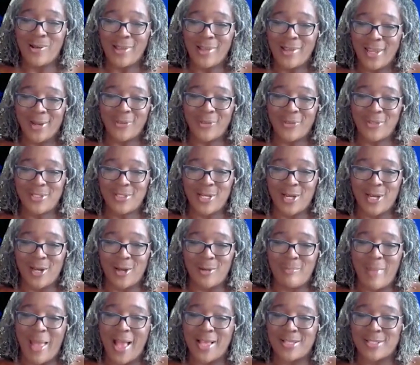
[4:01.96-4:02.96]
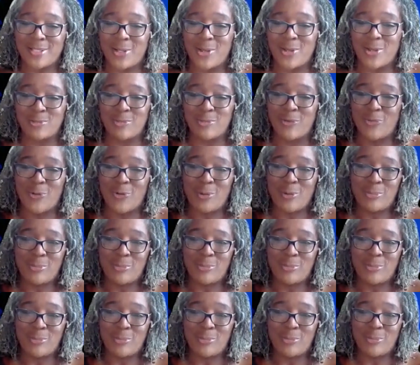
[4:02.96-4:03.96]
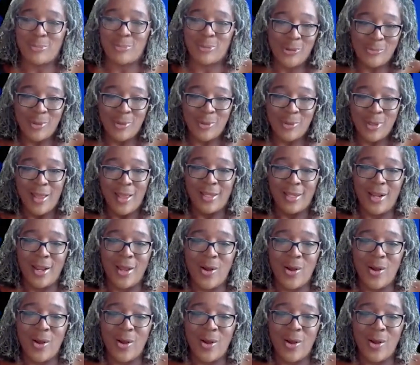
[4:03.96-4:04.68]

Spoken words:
We all hear the term Maslow's before Bloom.